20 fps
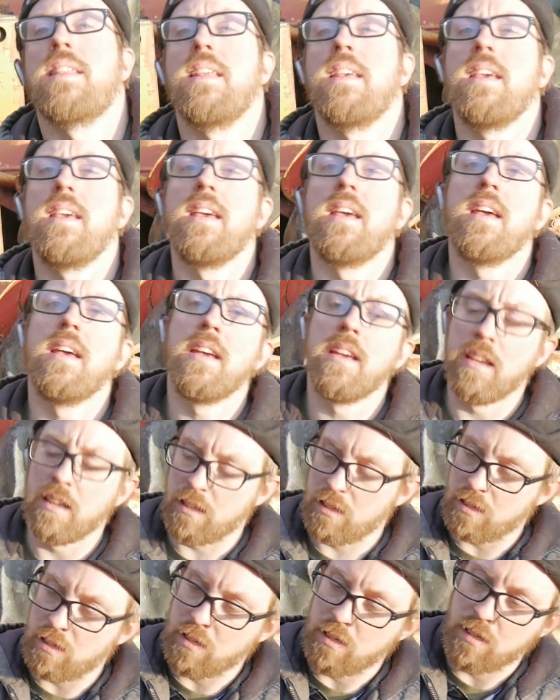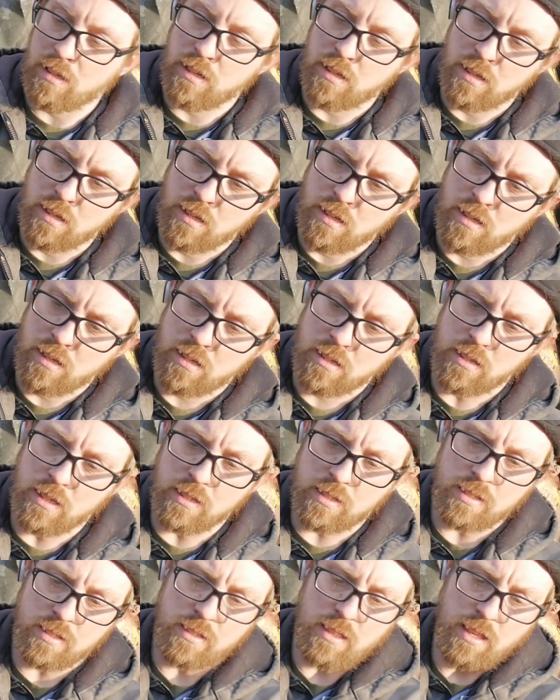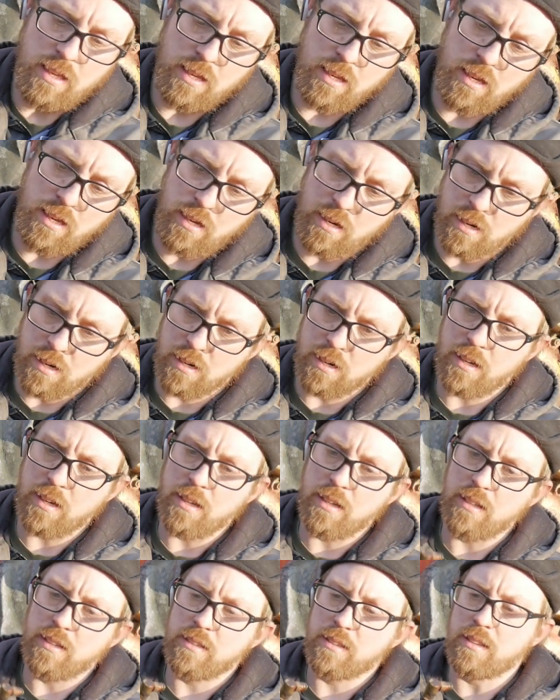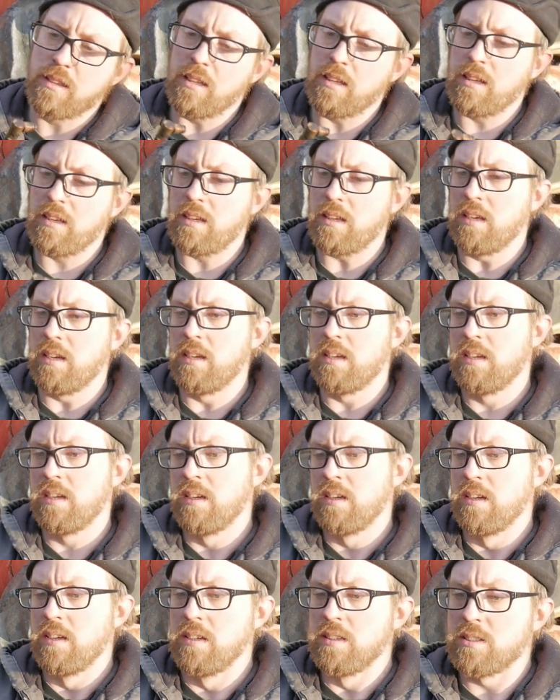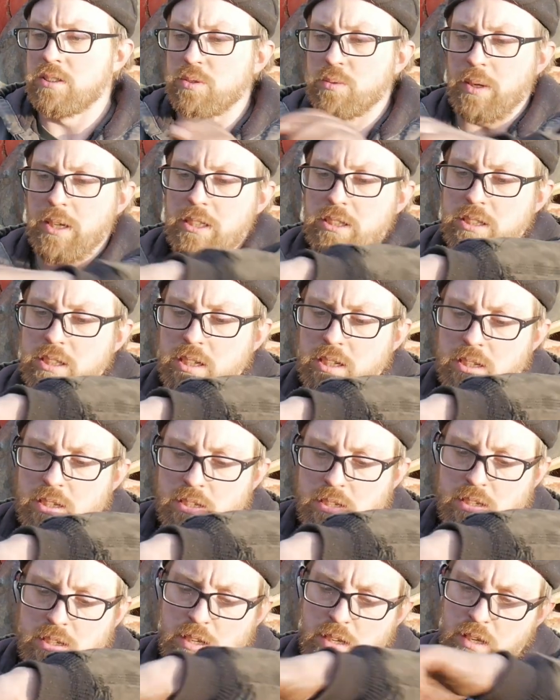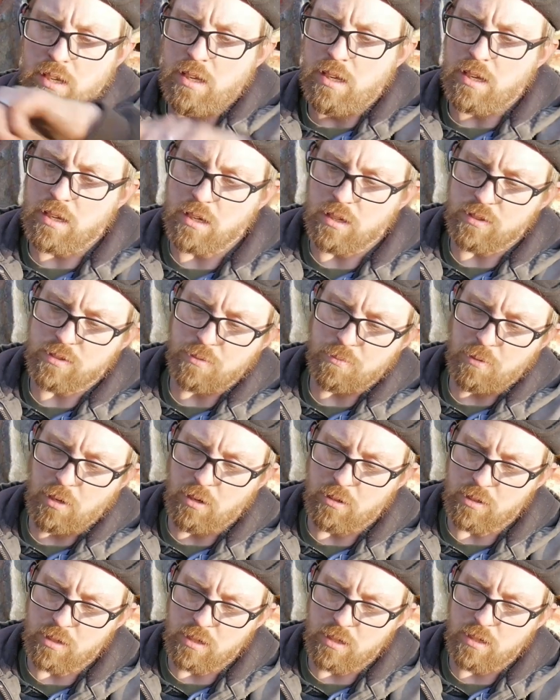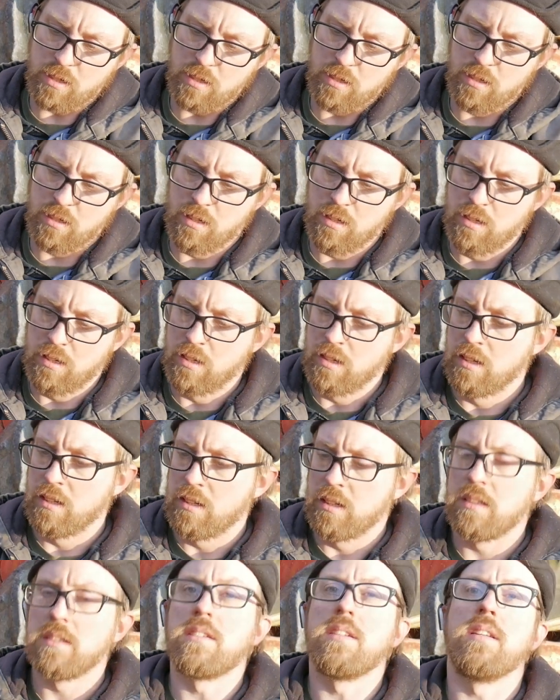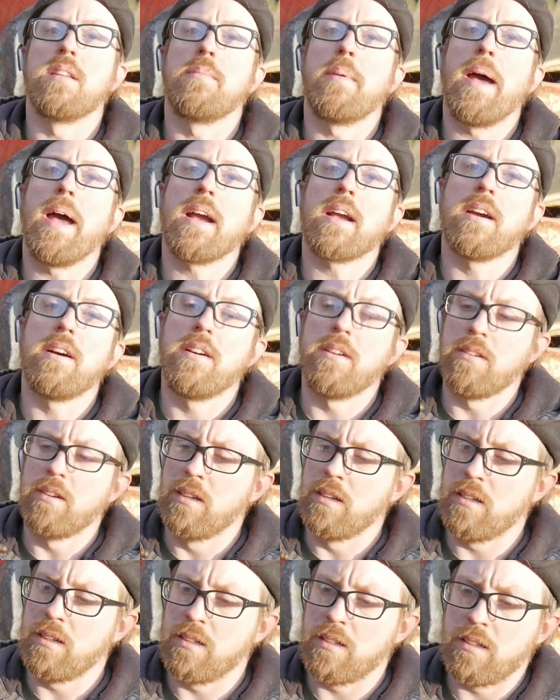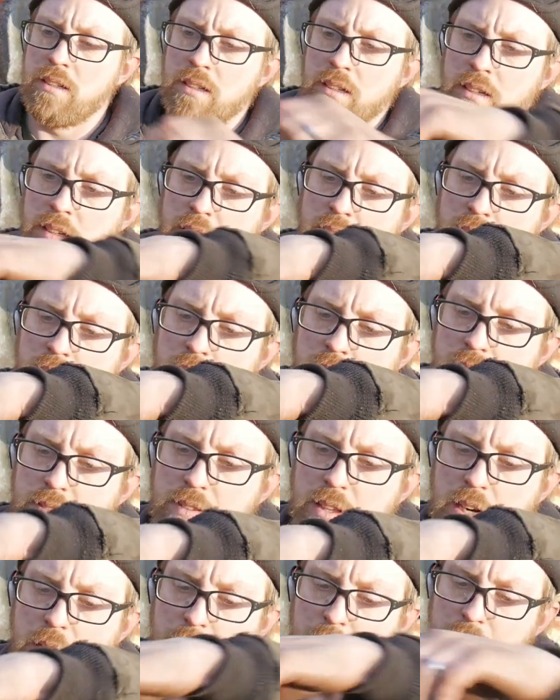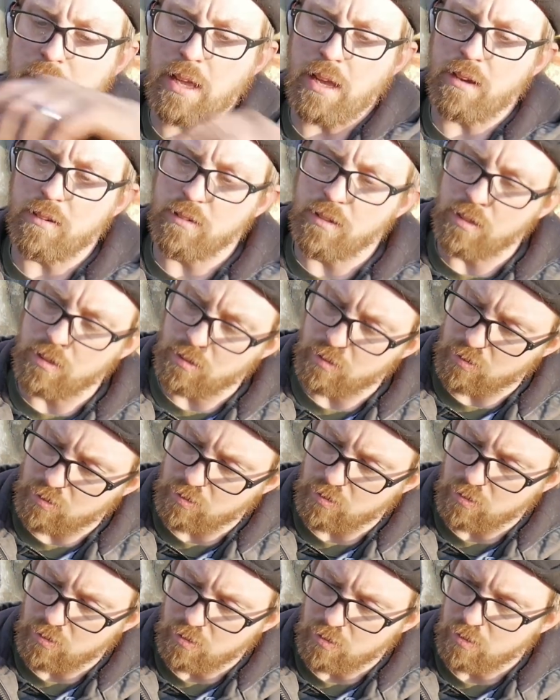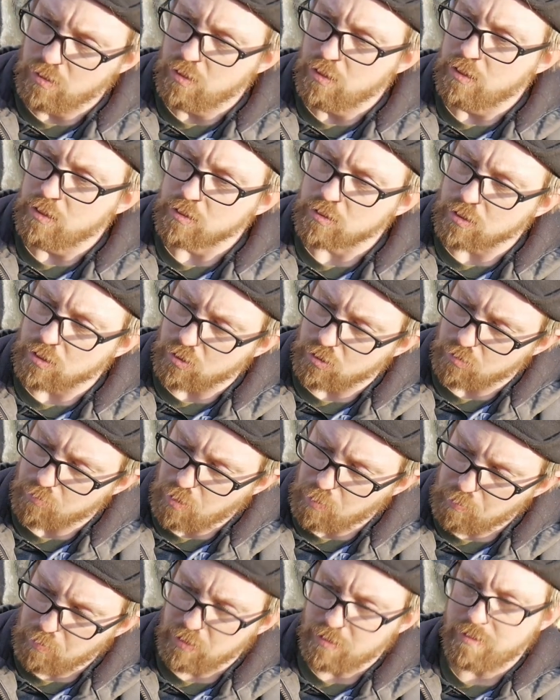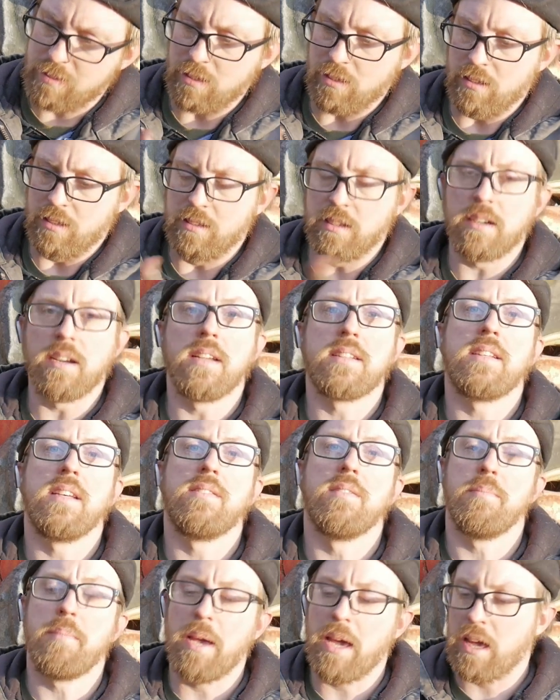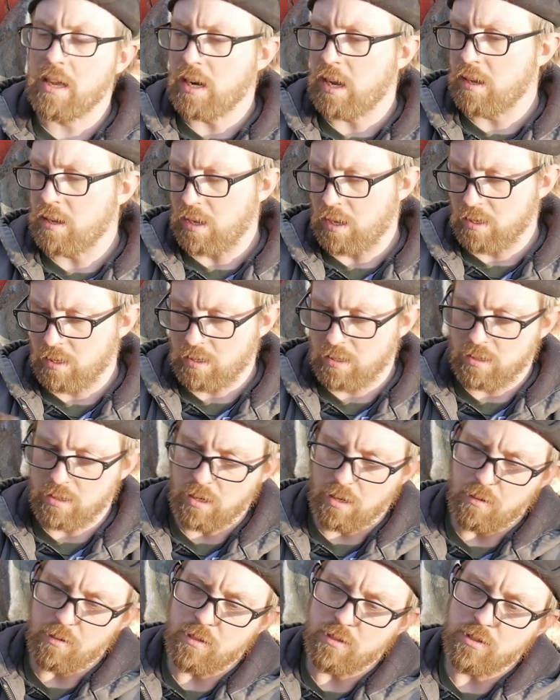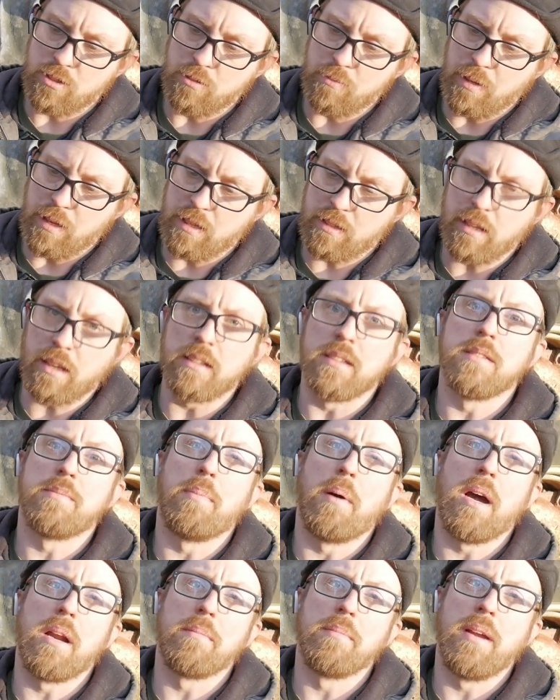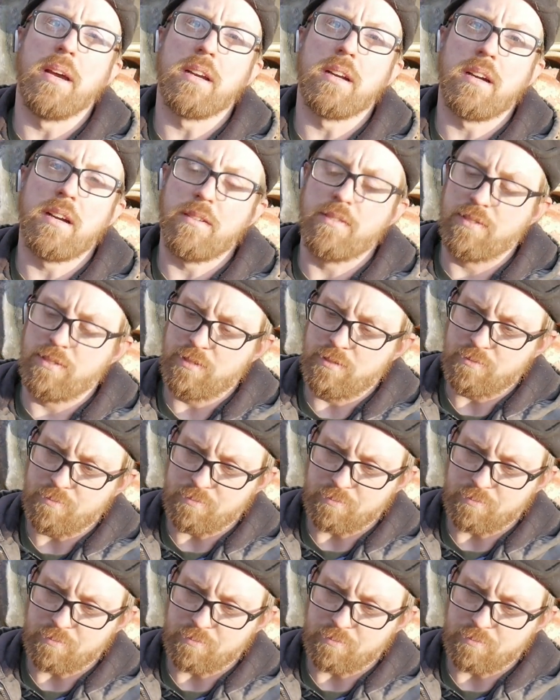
this thing here is the switch. It goes from loader to the backhoe. You lift it up and down. So there might be a seal in there, that's even bad. I would assume that you take this bottom nut off